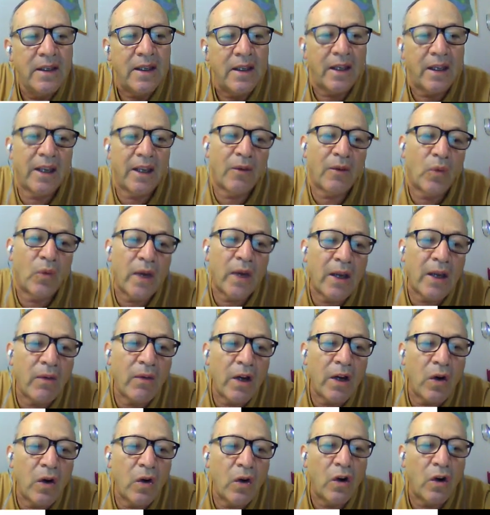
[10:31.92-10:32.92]
And what
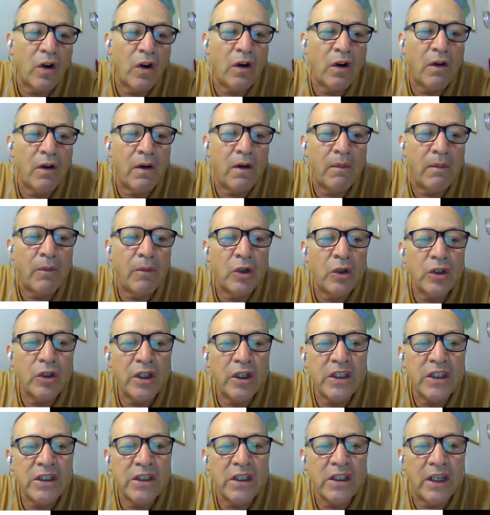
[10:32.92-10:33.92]
about
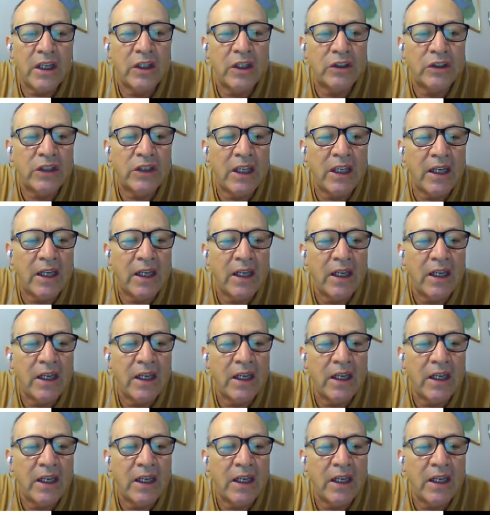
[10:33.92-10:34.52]
motorists and hotel?